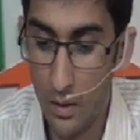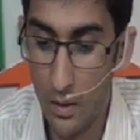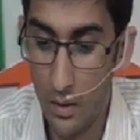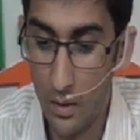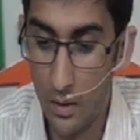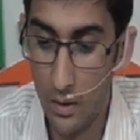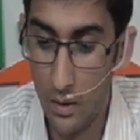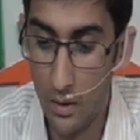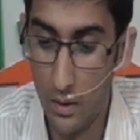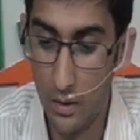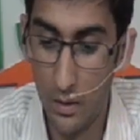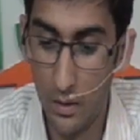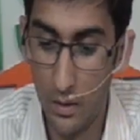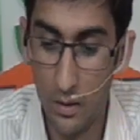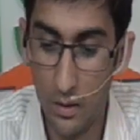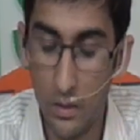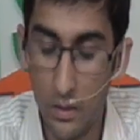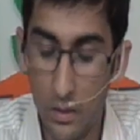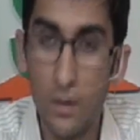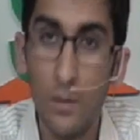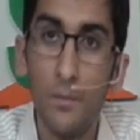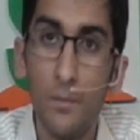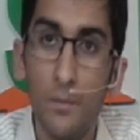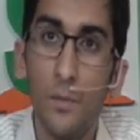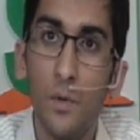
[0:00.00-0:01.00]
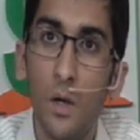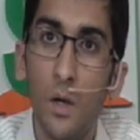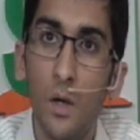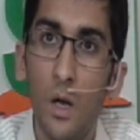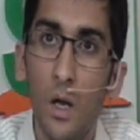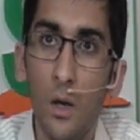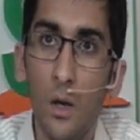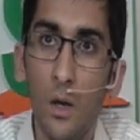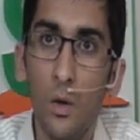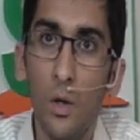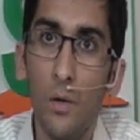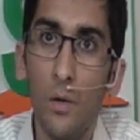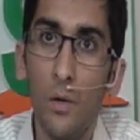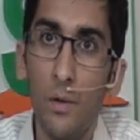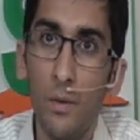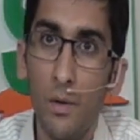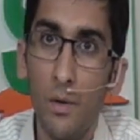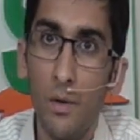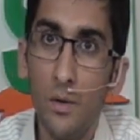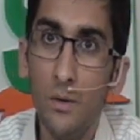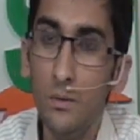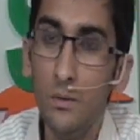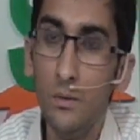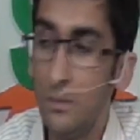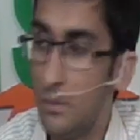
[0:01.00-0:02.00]
Uh, hello
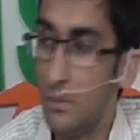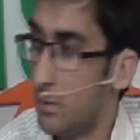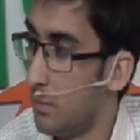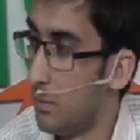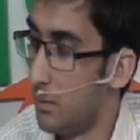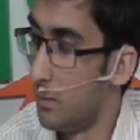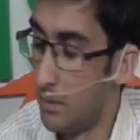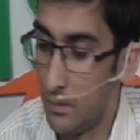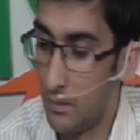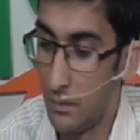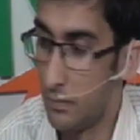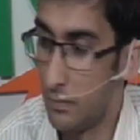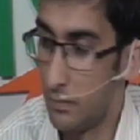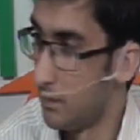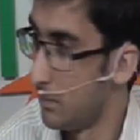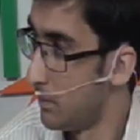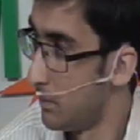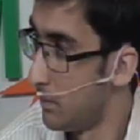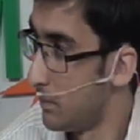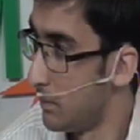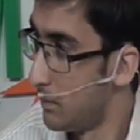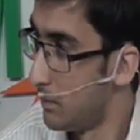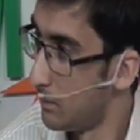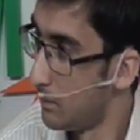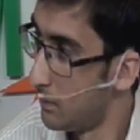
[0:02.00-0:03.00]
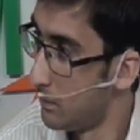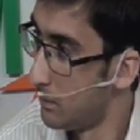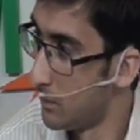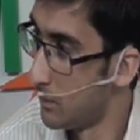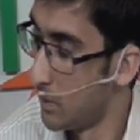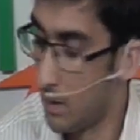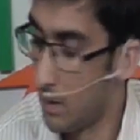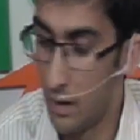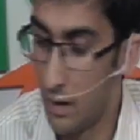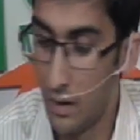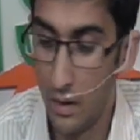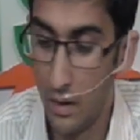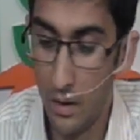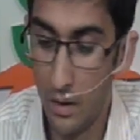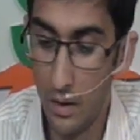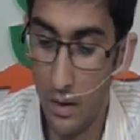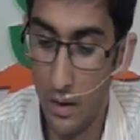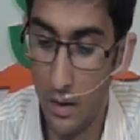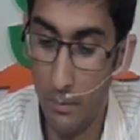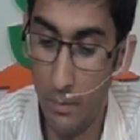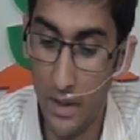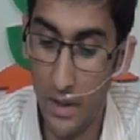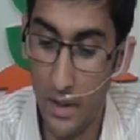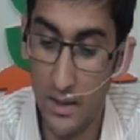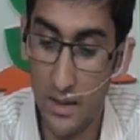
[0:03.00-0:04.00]
everyone. Uh, uh
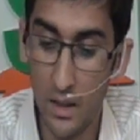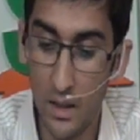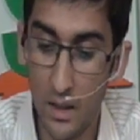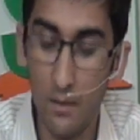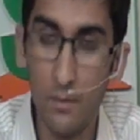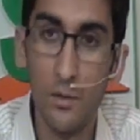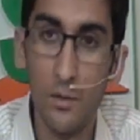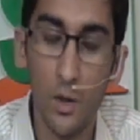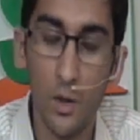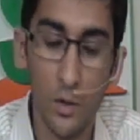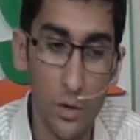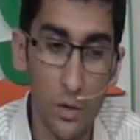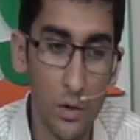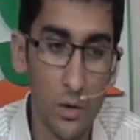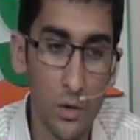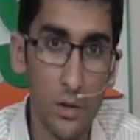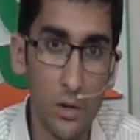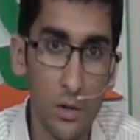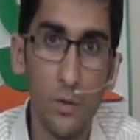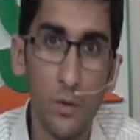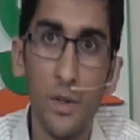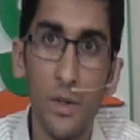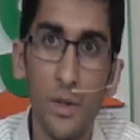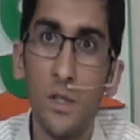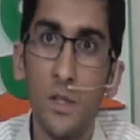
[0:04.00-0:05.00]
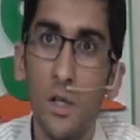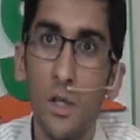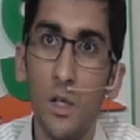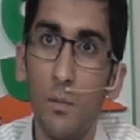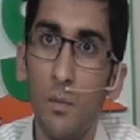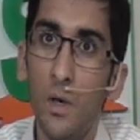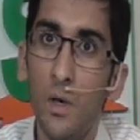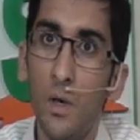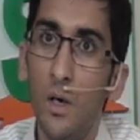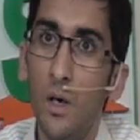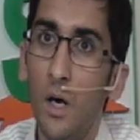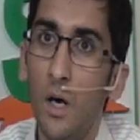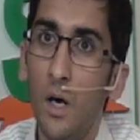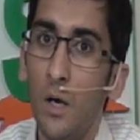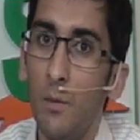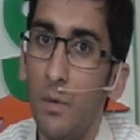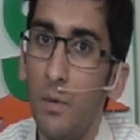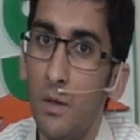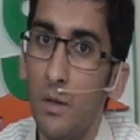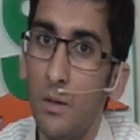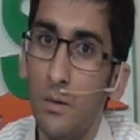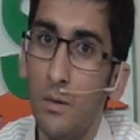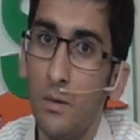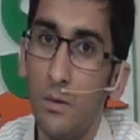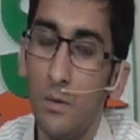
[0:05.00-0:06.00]
myself, Dr. Shwait Sharma. I'm
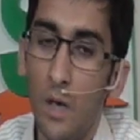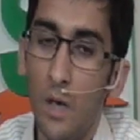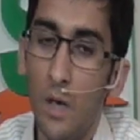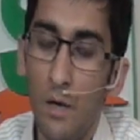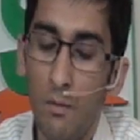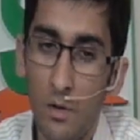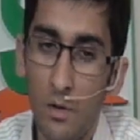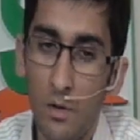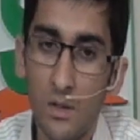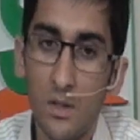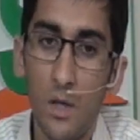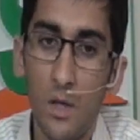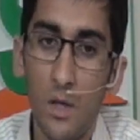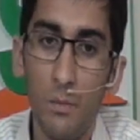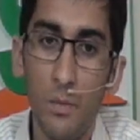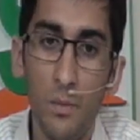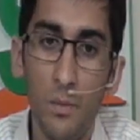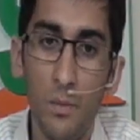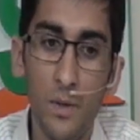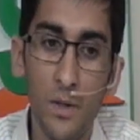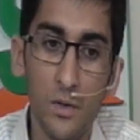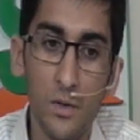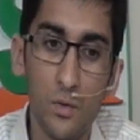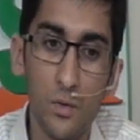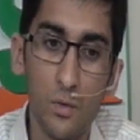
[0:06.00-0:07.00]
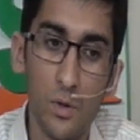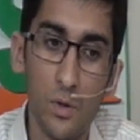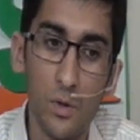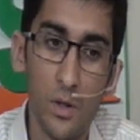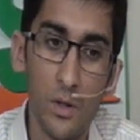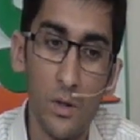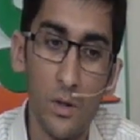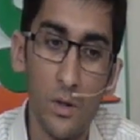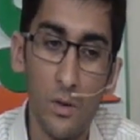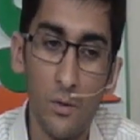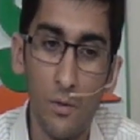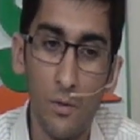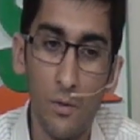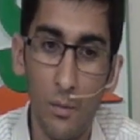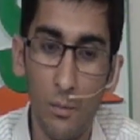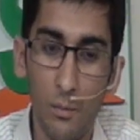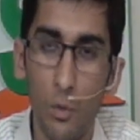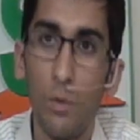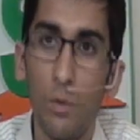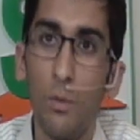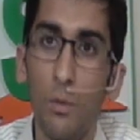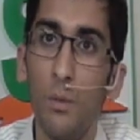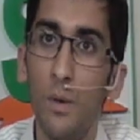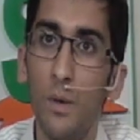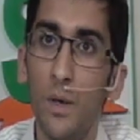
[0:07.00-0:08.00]
an I was an MBBS student from
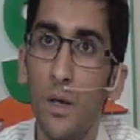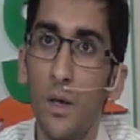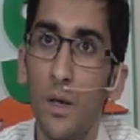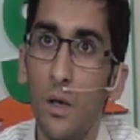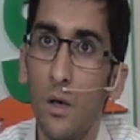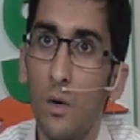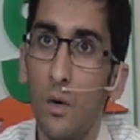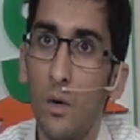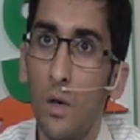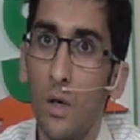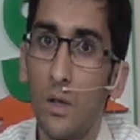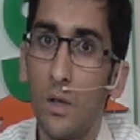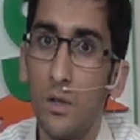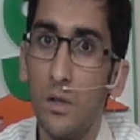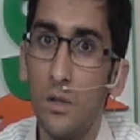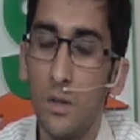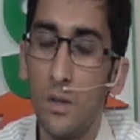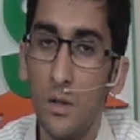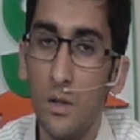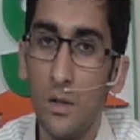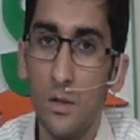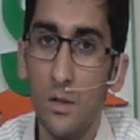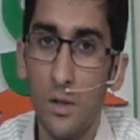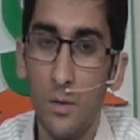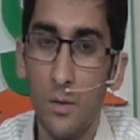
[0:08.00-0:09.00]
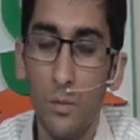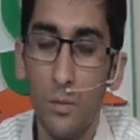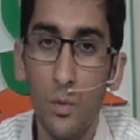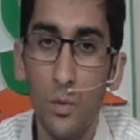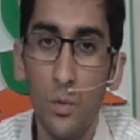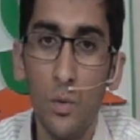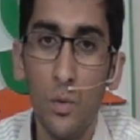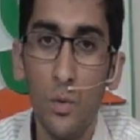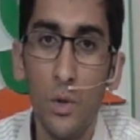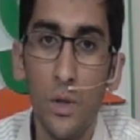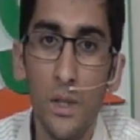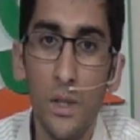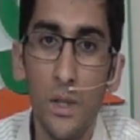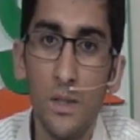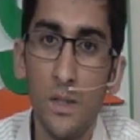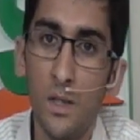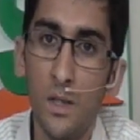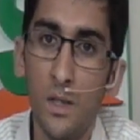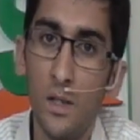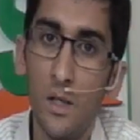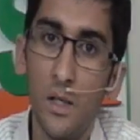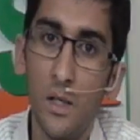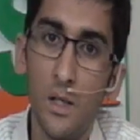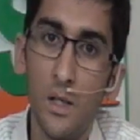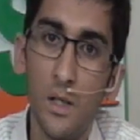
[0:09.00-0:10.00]
Government Medical College, Jammu.
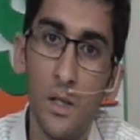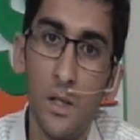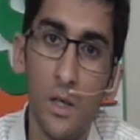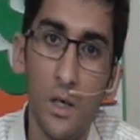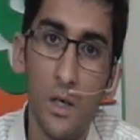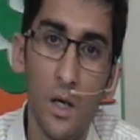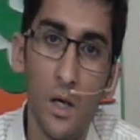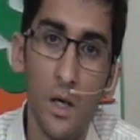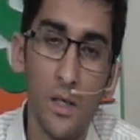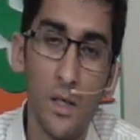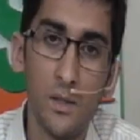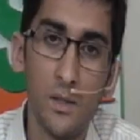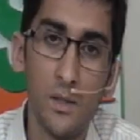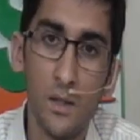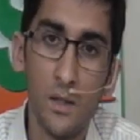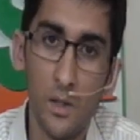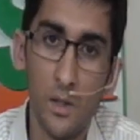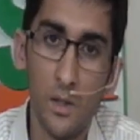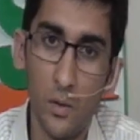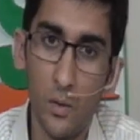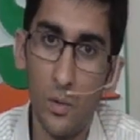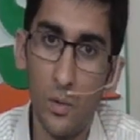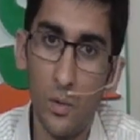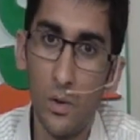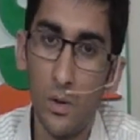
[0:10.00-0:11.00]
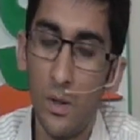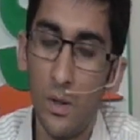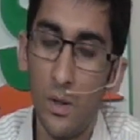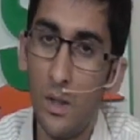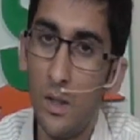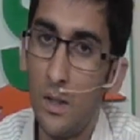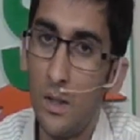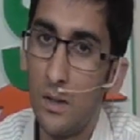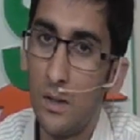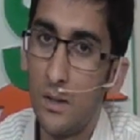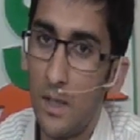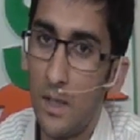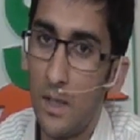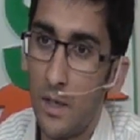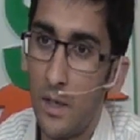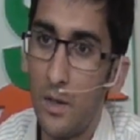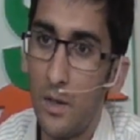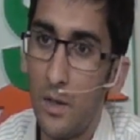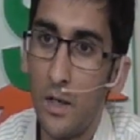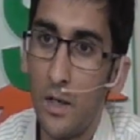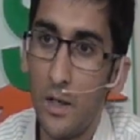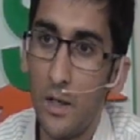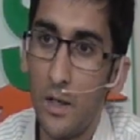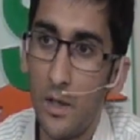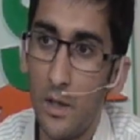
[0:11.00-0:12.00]
Recently, I secured
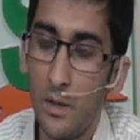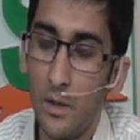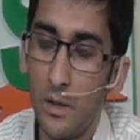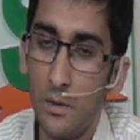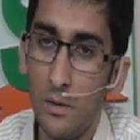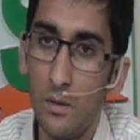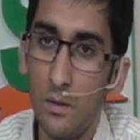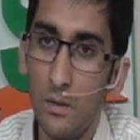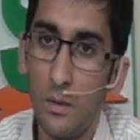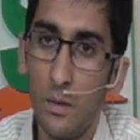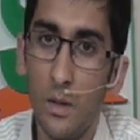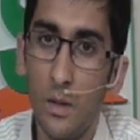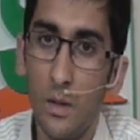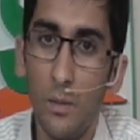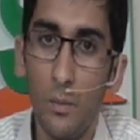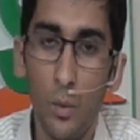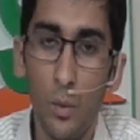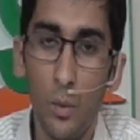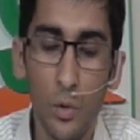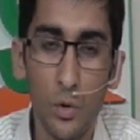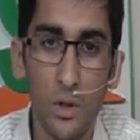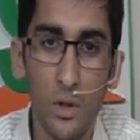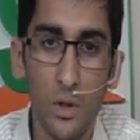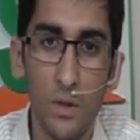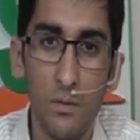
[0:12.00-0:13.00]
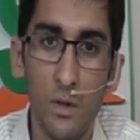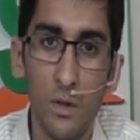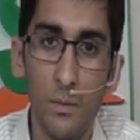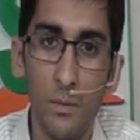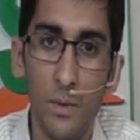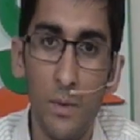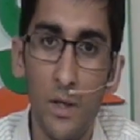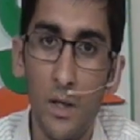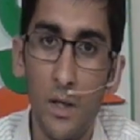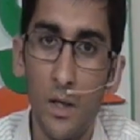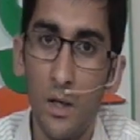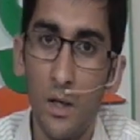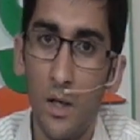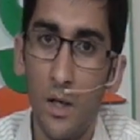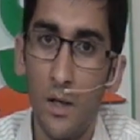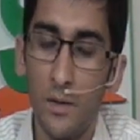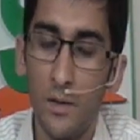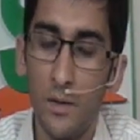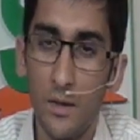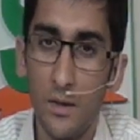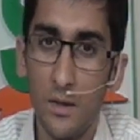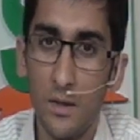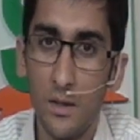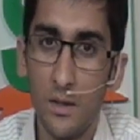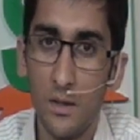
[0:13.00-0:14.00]
second rank in postgraduate medical
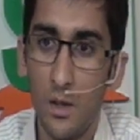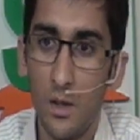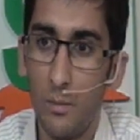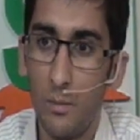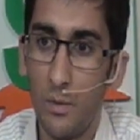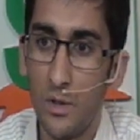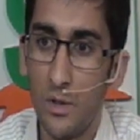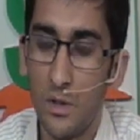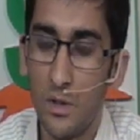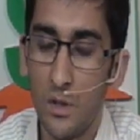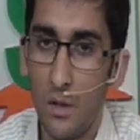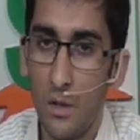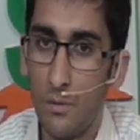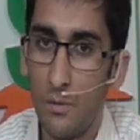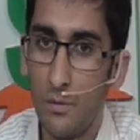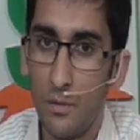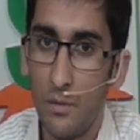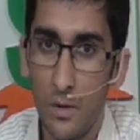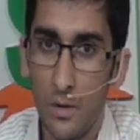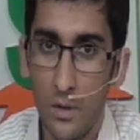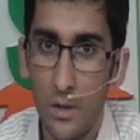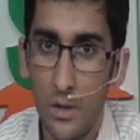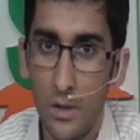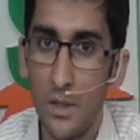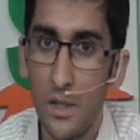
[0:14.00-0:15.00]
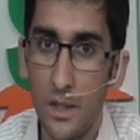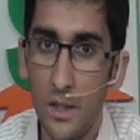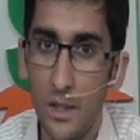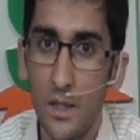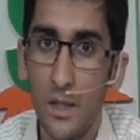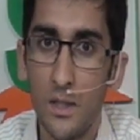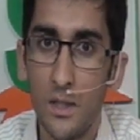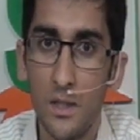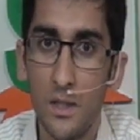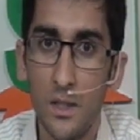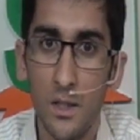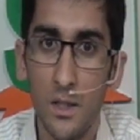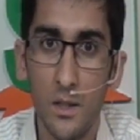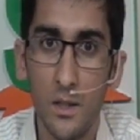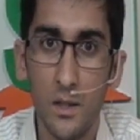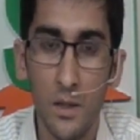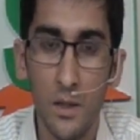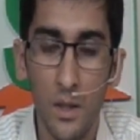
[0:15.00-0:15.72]
entrance examination of uh, J&K State.